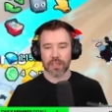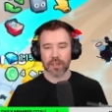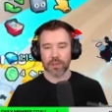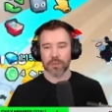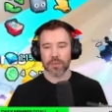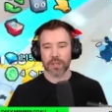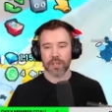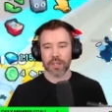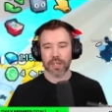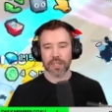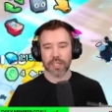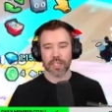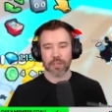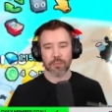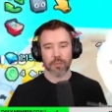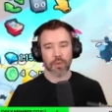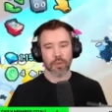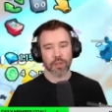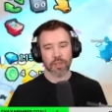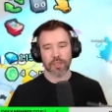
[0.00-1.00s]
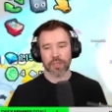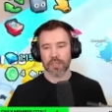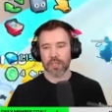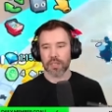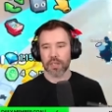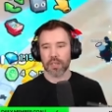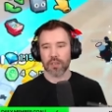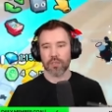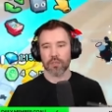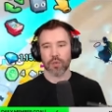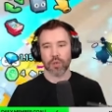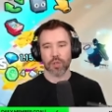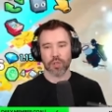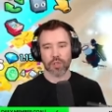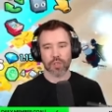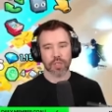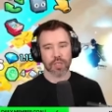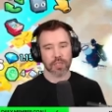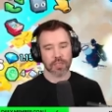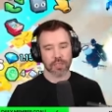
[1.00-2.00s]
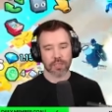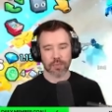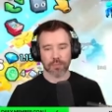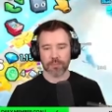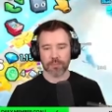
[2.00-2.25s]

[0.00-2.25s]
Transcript: We did not get more, unfortunately.